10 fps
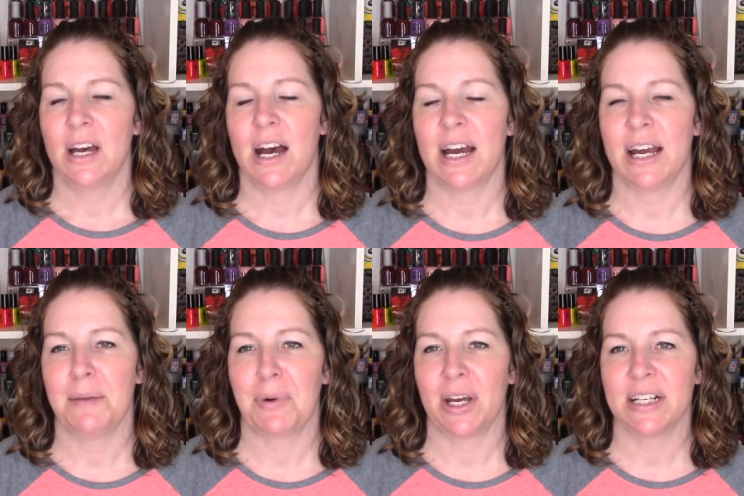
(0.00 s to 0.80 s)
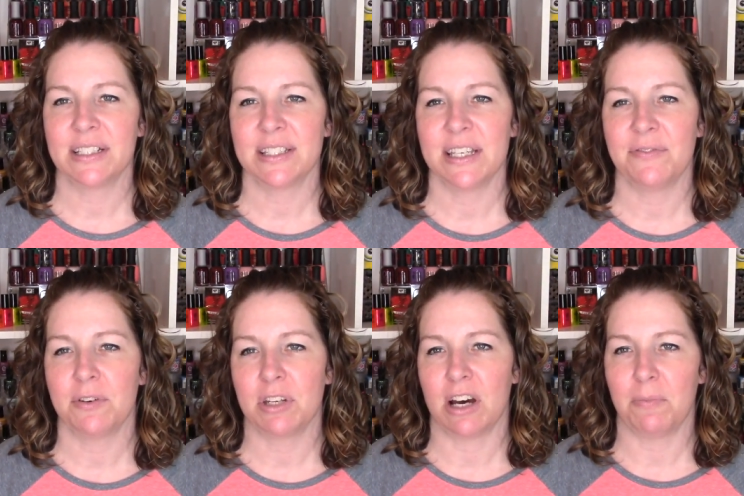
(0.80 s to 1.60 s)
I bought it to see if
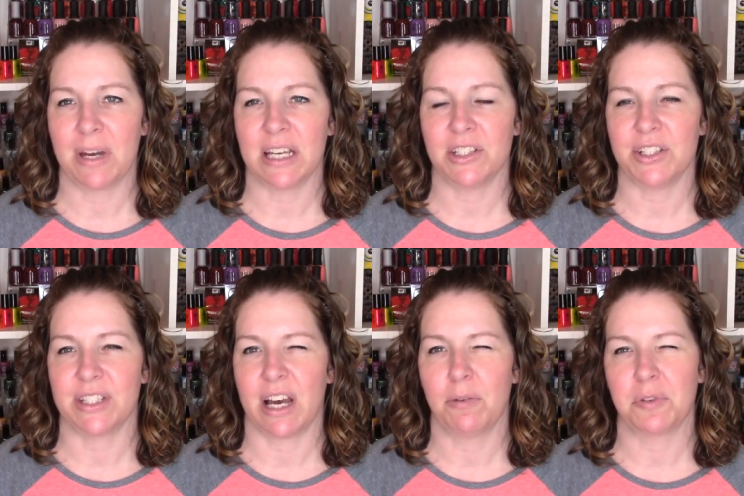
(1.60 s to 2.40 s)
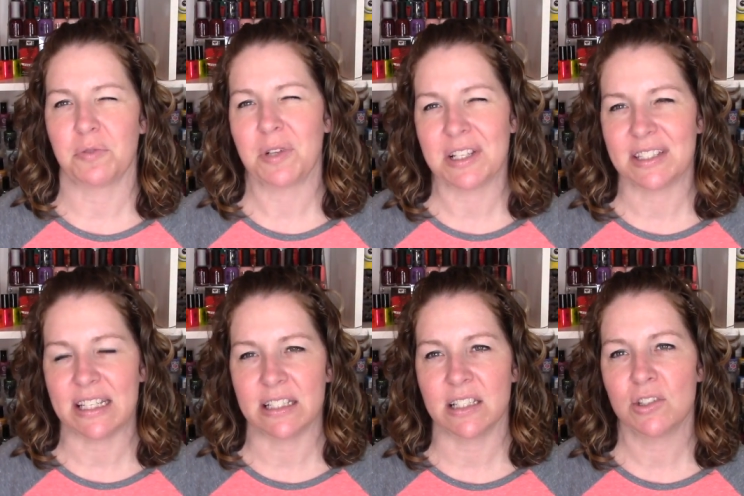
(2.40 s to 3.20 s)
it would help my itchy scalp, because when the
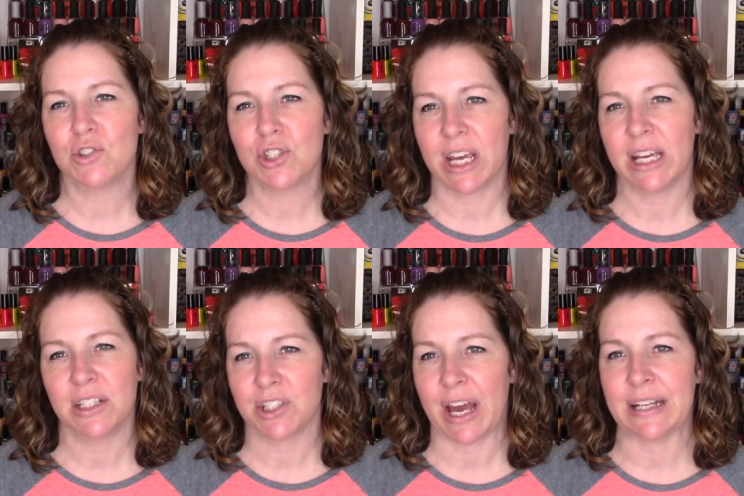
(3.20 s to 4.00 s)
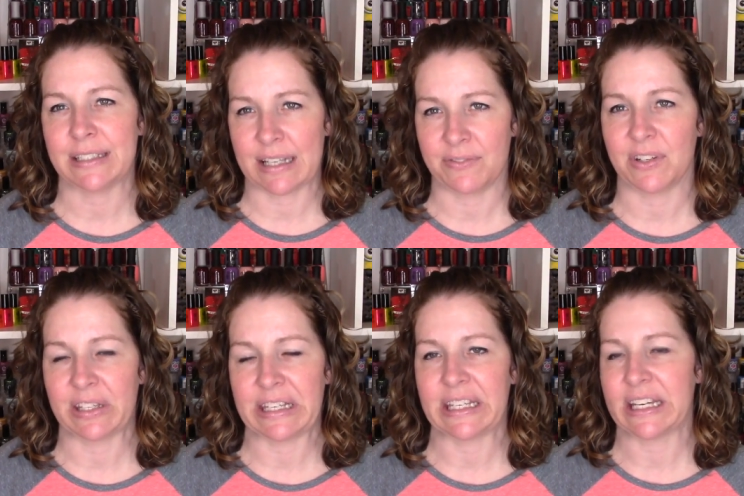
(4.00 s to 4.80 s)
seasons change, I
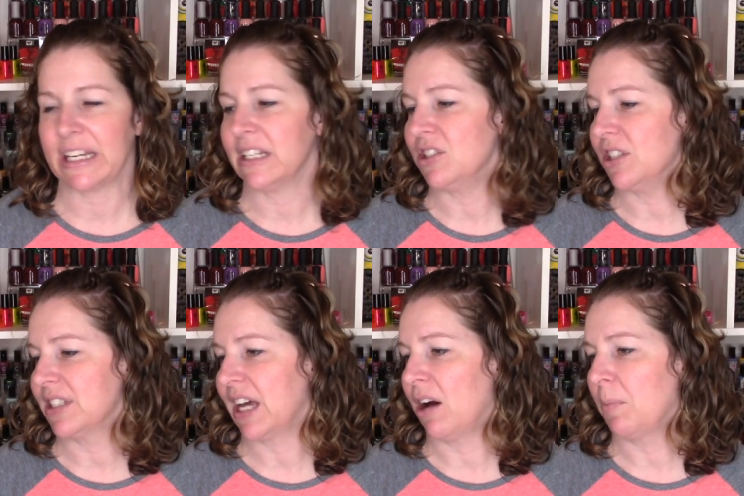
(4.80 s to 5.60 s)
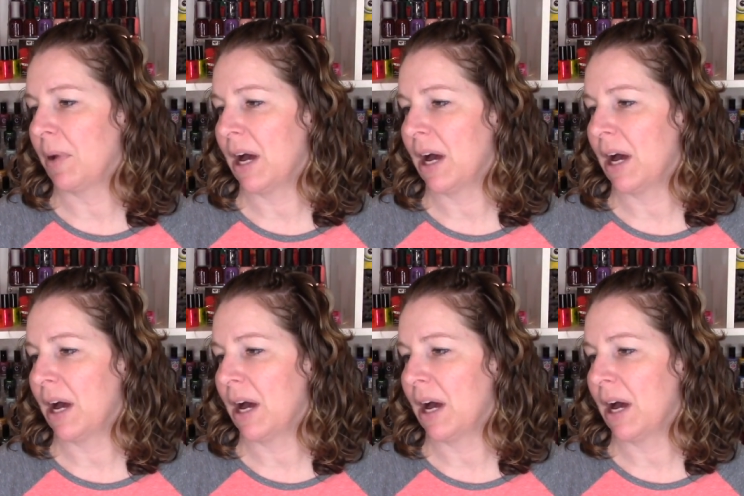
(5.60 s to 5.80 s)
definitely get itchy scalp.